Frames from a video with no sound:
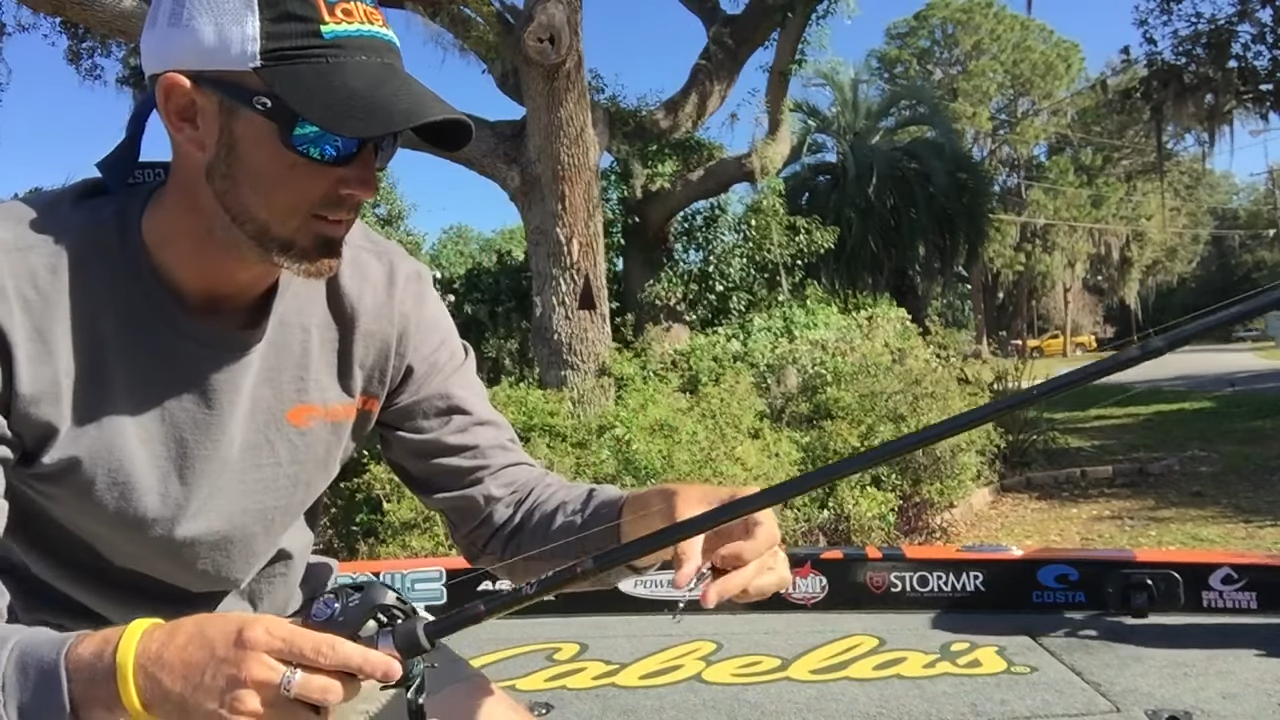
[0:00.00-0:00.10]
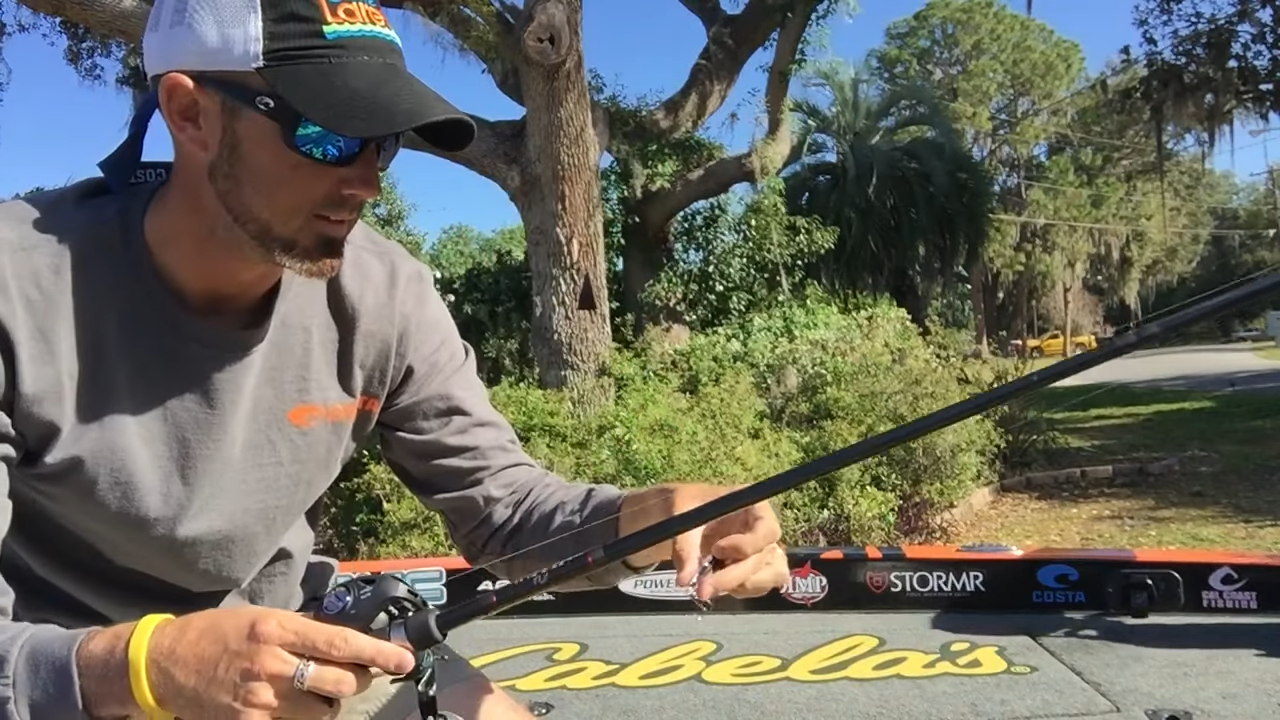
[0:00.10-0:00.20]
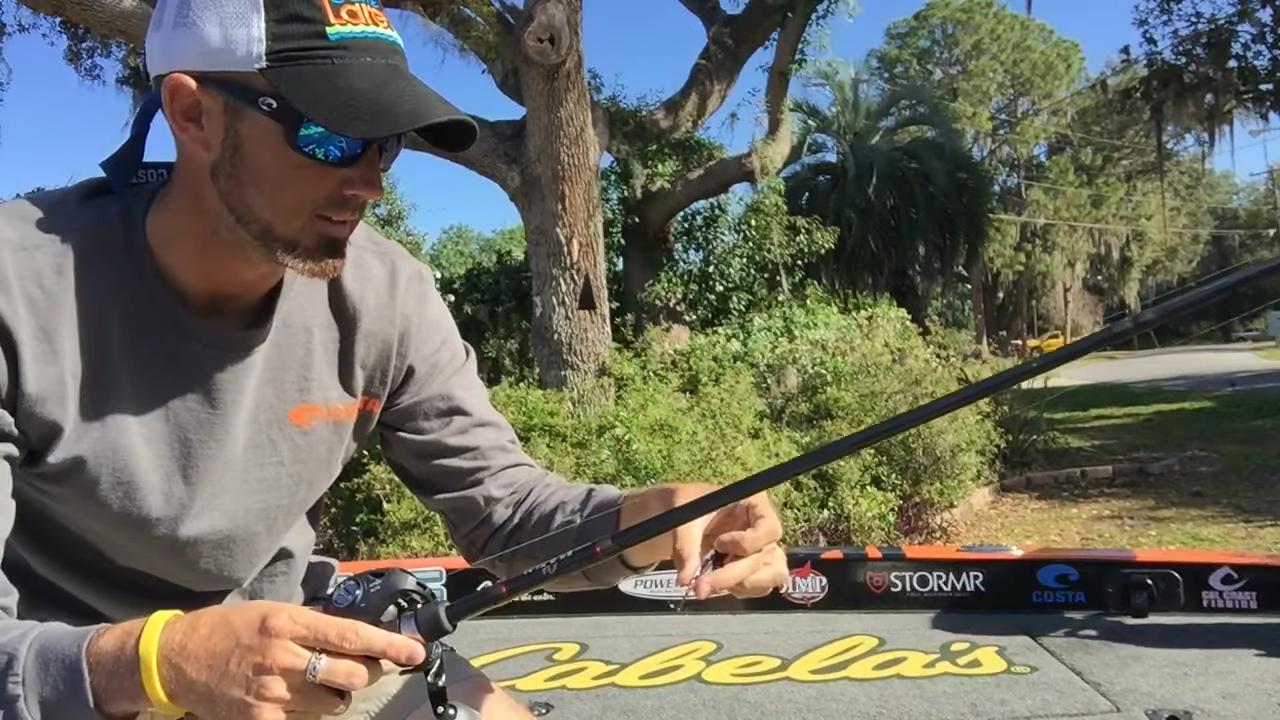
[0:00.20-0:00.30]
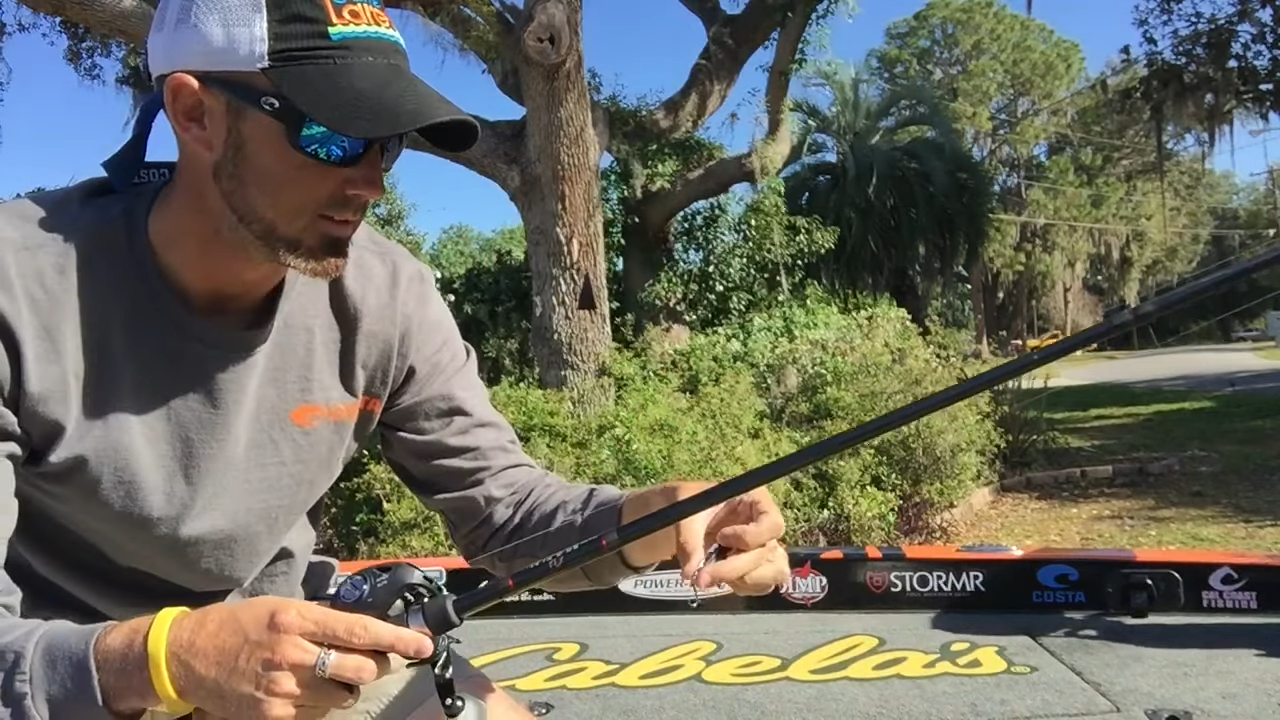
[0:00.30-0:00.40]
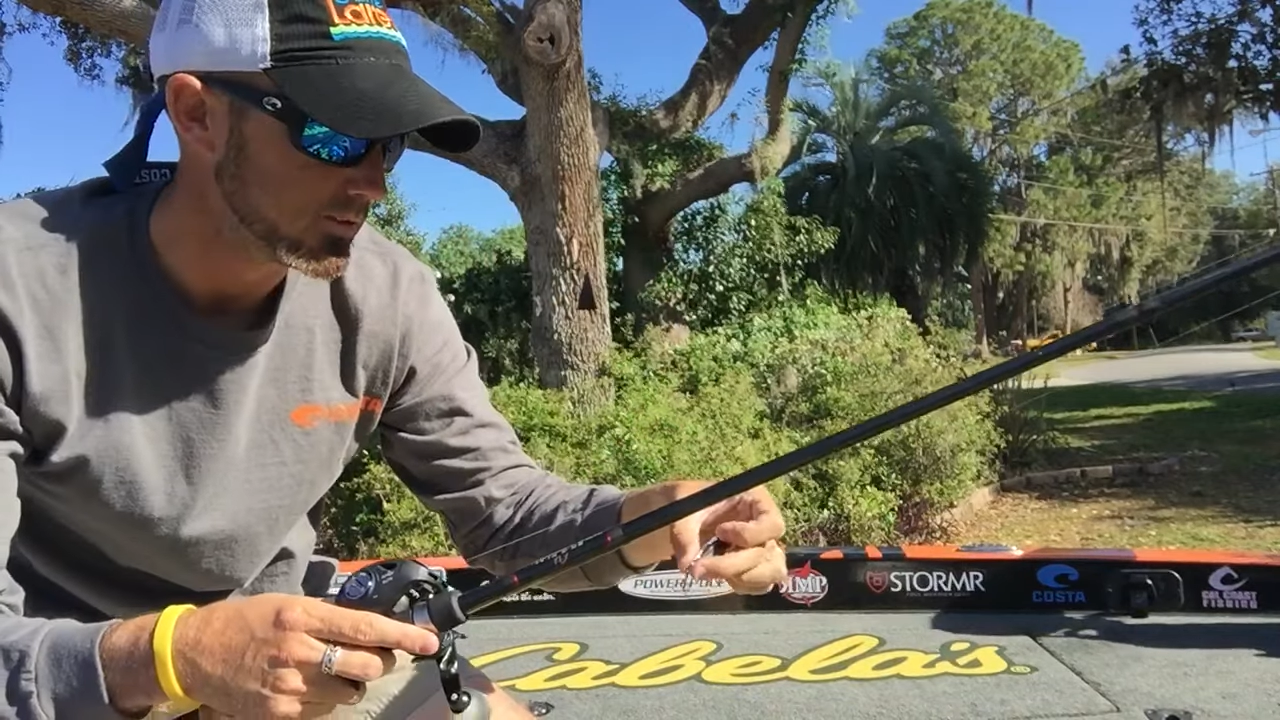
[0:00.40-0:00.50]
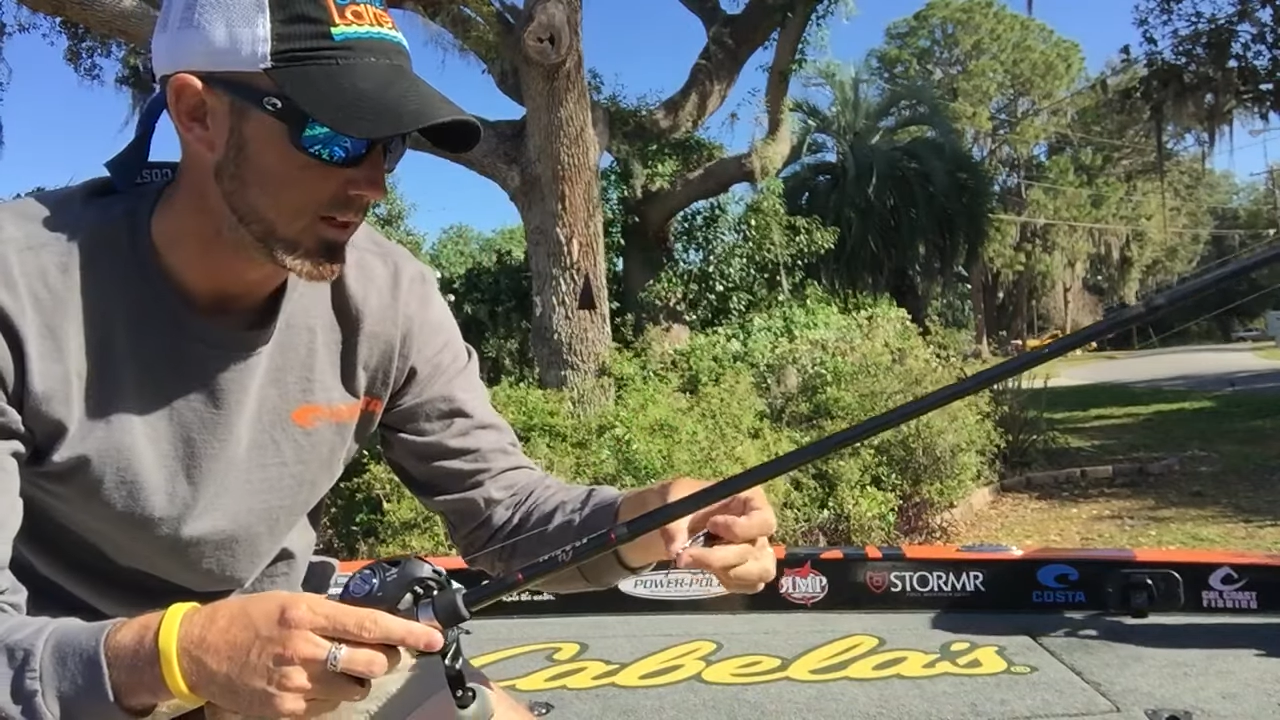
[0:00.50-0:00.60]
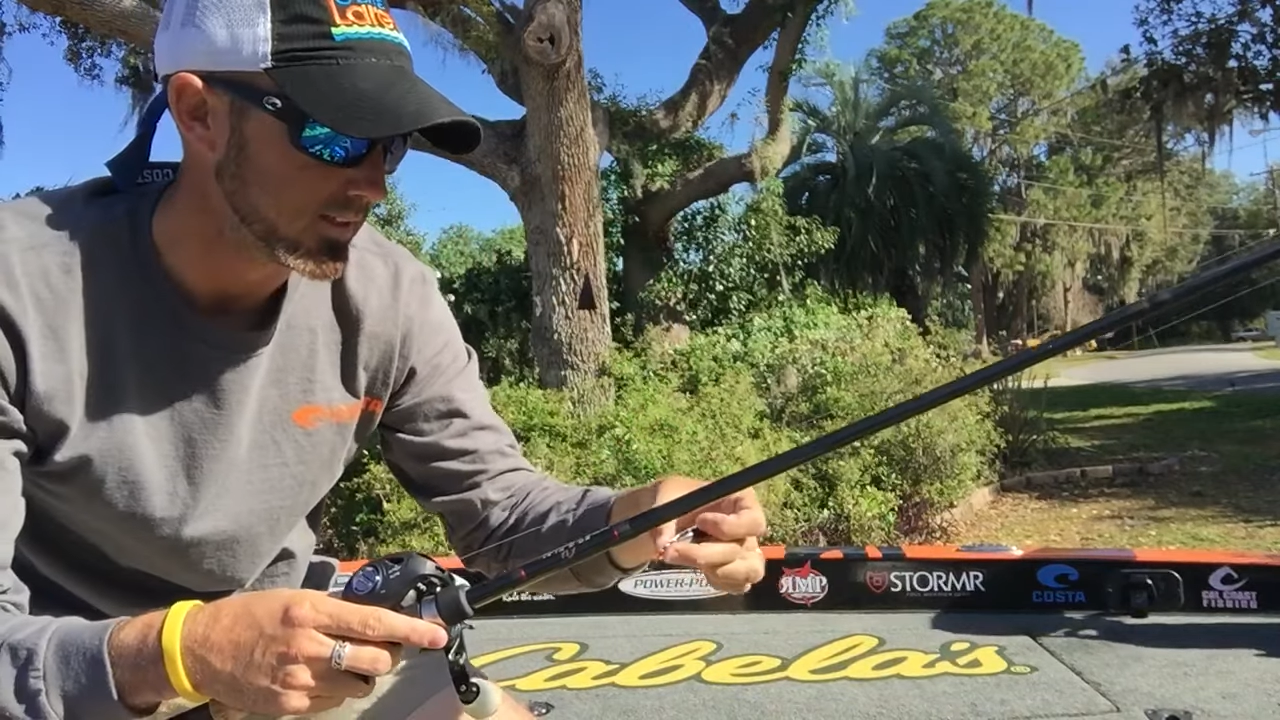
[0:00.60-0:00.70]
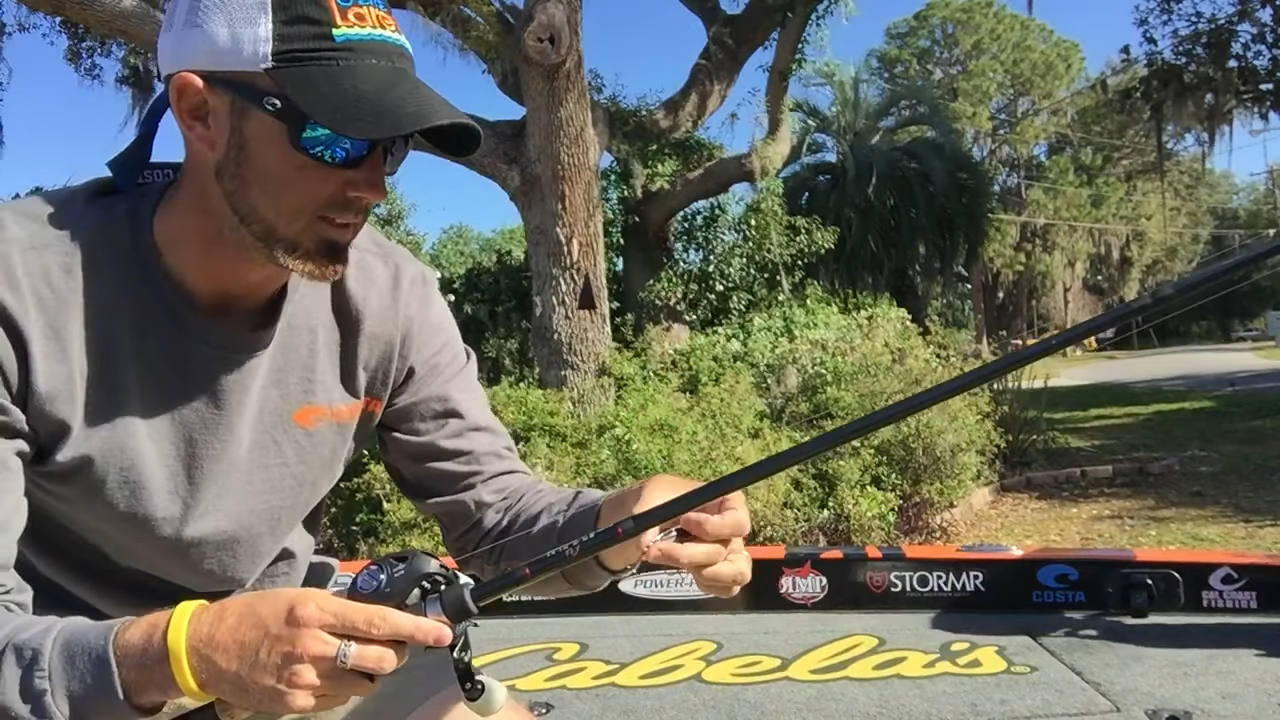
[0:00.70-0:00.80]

You try to